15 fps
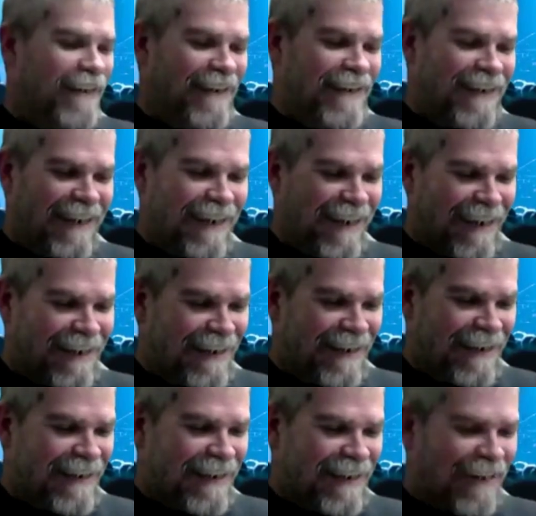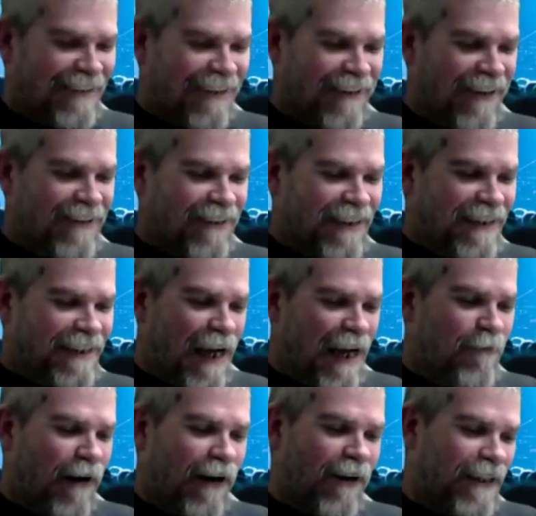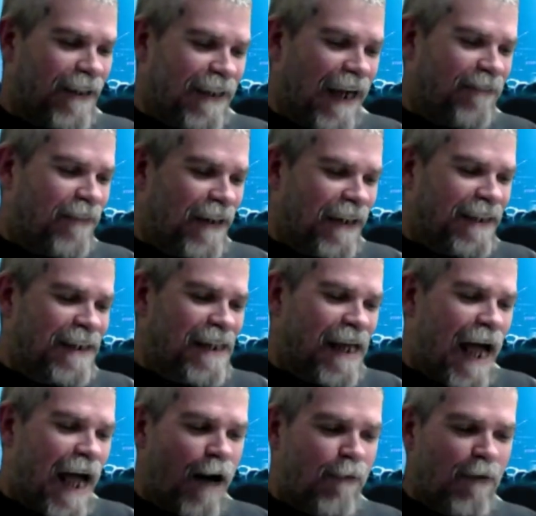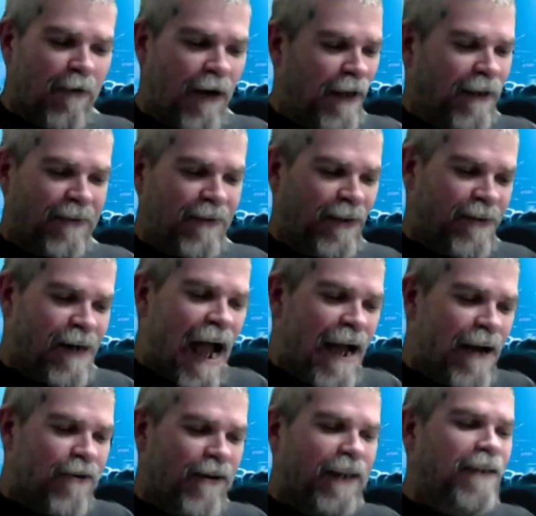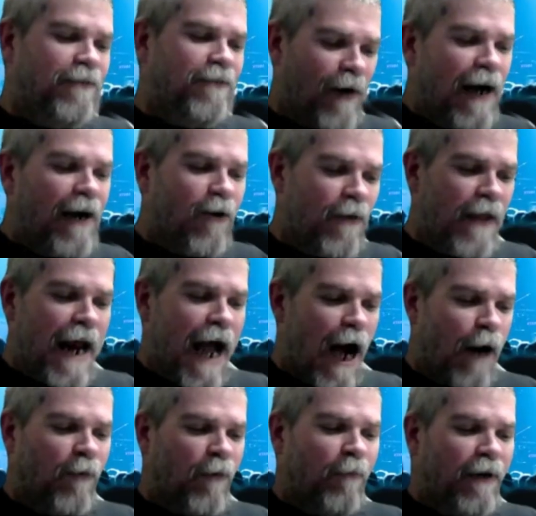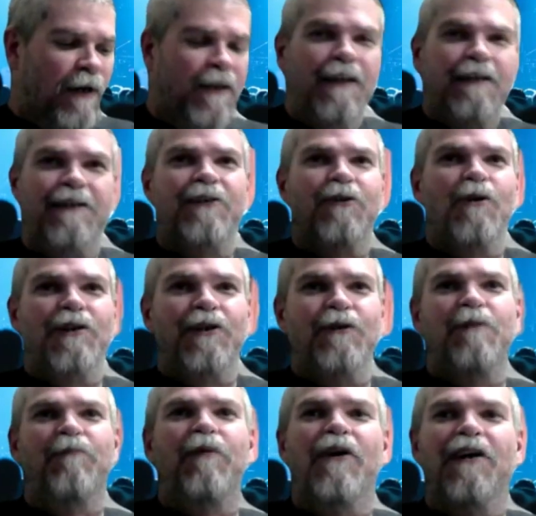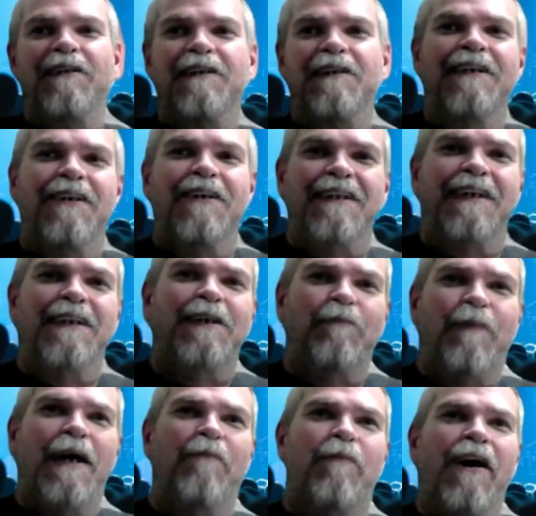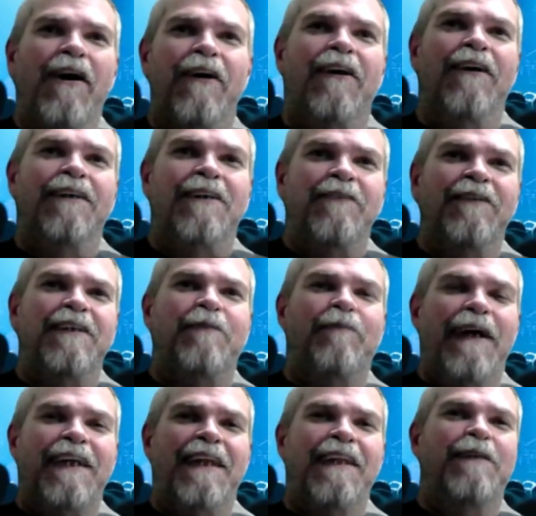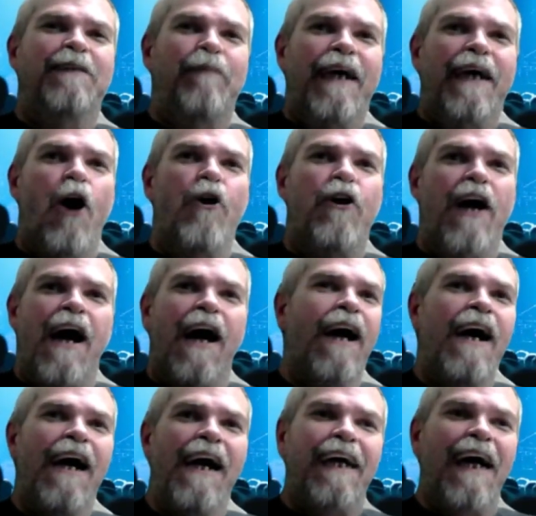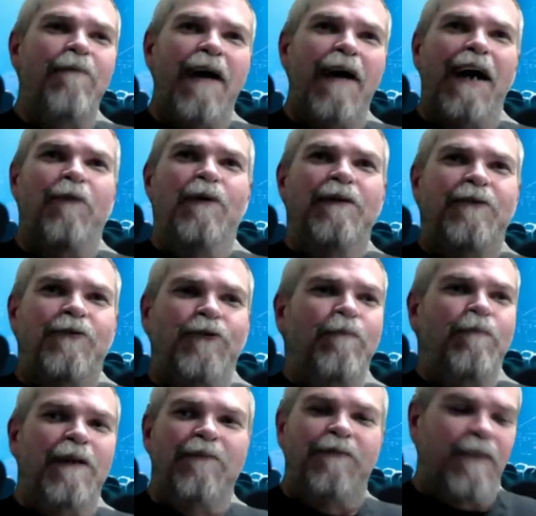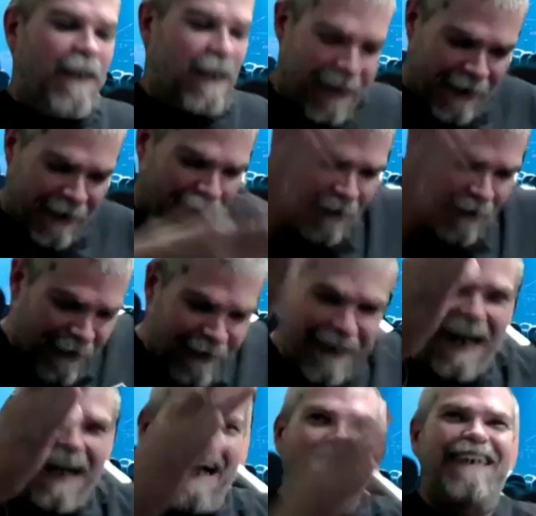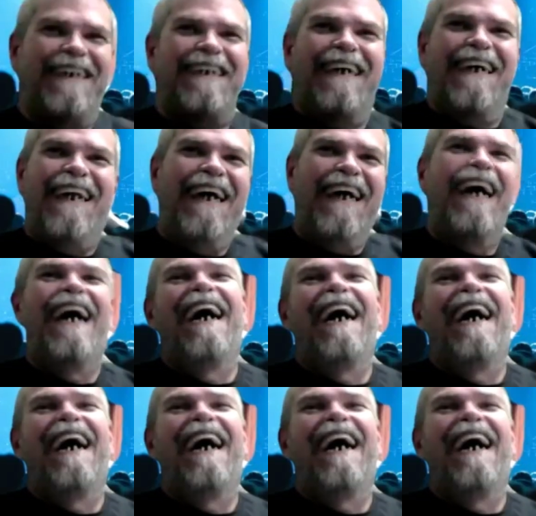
it is, isn't it? I got to say, bro, like after listening to the album, like you're angry as fuck on that album, but to talk to you in person, you're not such a bad bloke. Like I was expecting this big ogre come out with dripping fucking shit.